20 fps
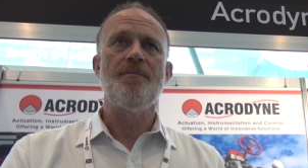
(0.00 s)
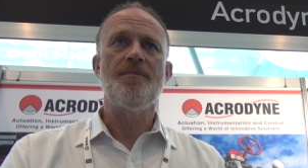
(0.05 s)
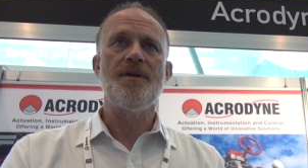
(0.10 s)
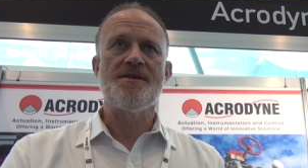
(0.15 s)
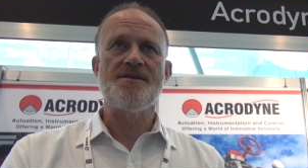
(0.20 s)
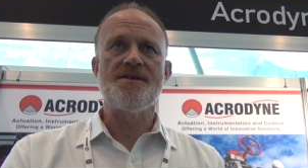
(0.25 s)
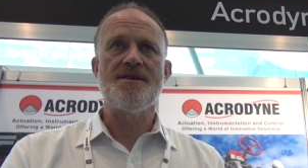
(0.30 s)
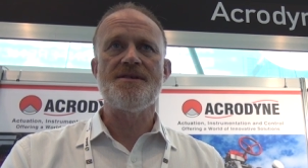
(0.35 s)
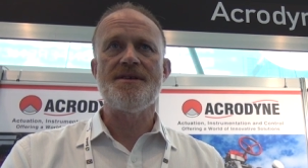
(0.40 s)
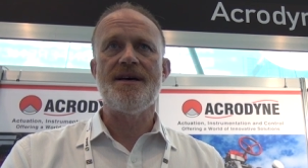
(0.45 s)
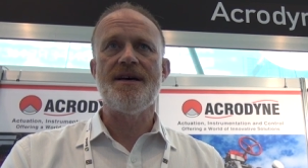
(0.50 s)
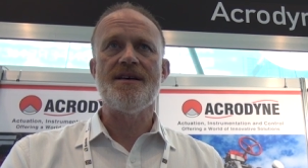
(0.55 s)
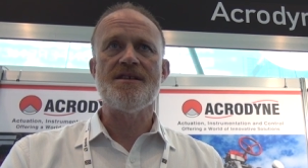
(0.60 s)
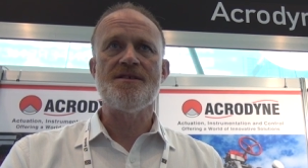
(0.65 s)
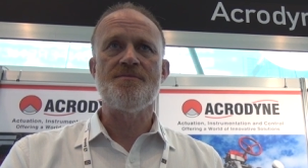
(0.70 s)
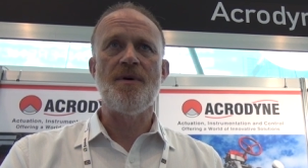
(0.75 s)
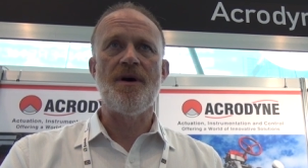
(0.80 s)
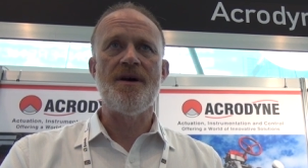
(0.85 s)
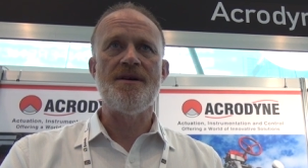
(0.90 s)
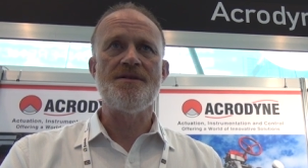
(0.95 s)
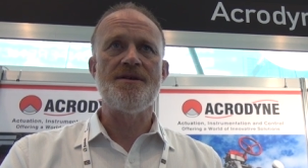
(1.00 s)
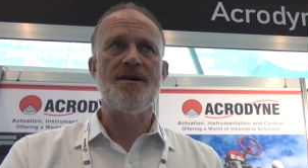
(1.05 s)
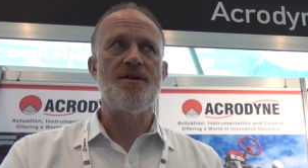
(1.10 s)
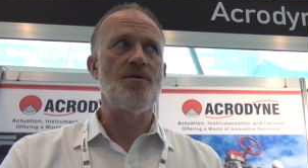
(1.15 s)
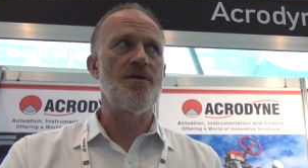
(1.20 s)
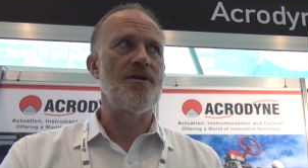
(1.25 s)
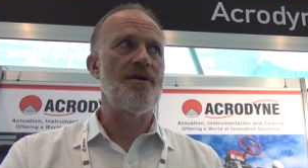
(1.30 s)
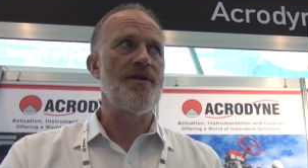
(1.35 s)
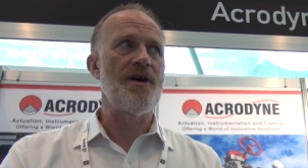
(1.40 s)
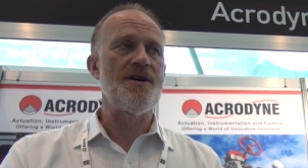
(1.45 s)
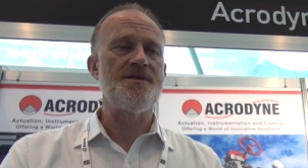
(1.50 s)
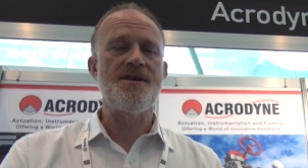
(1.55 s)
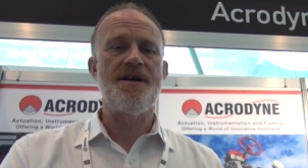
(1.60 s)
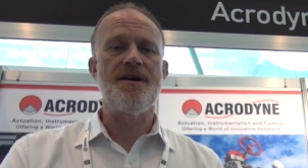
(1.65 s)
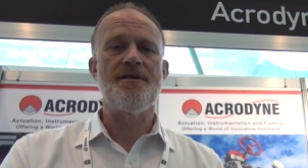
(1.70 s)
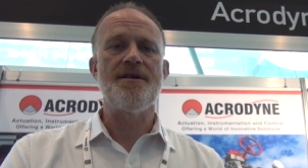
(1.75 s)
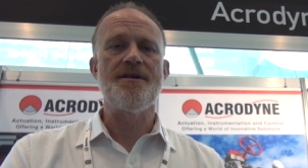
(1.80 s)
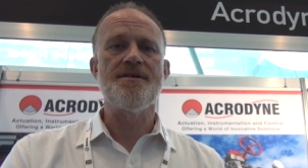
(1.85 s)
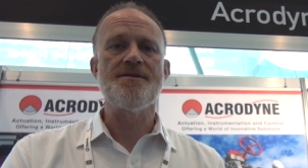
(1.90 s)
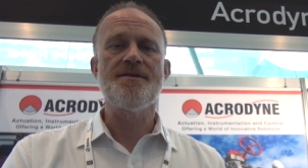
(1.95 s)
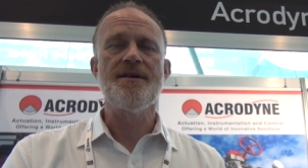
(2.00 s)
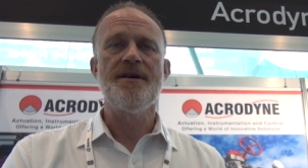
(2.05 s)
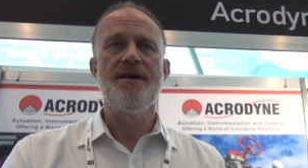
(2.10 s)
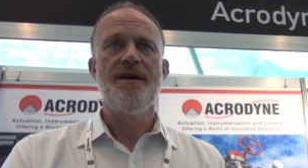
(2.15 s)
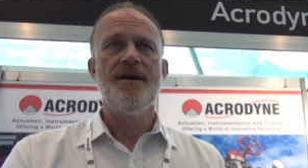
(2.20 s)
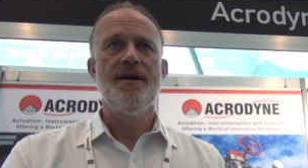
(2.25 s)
plus a sales base in all of those areas.